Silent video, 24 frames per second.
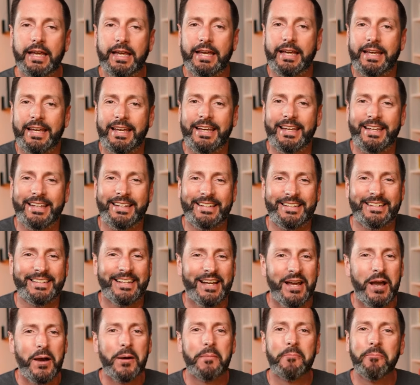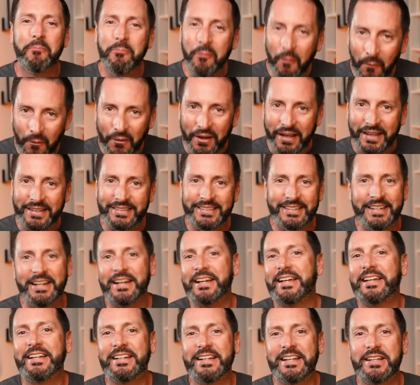And boy, did
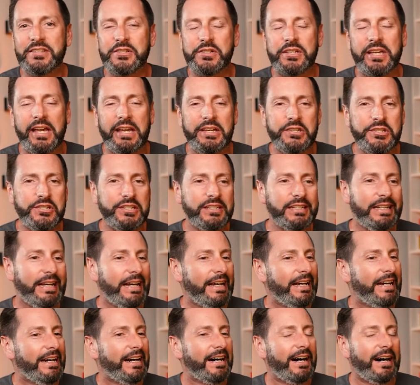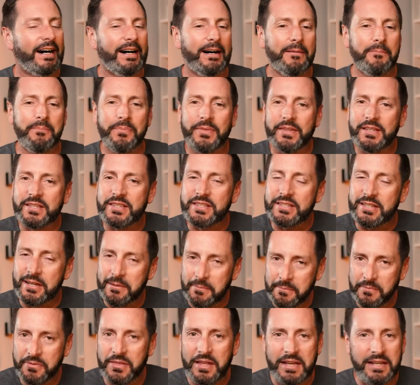I get an education. Um,
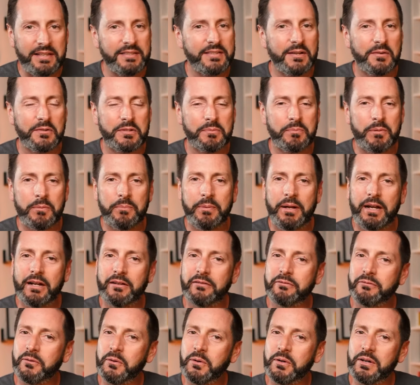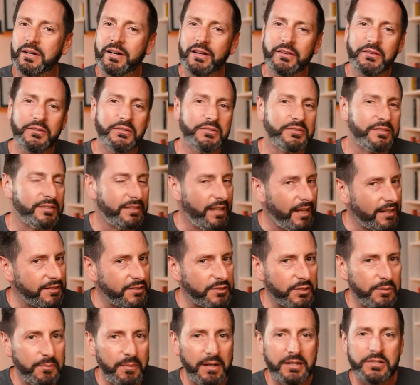some things I was prepared for, others not
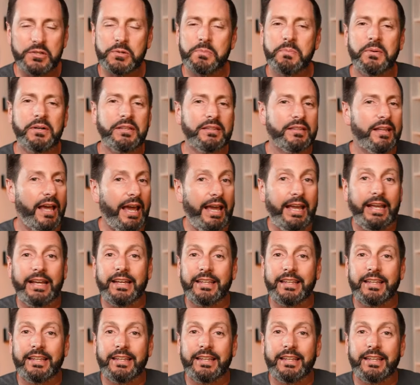so much, but hey,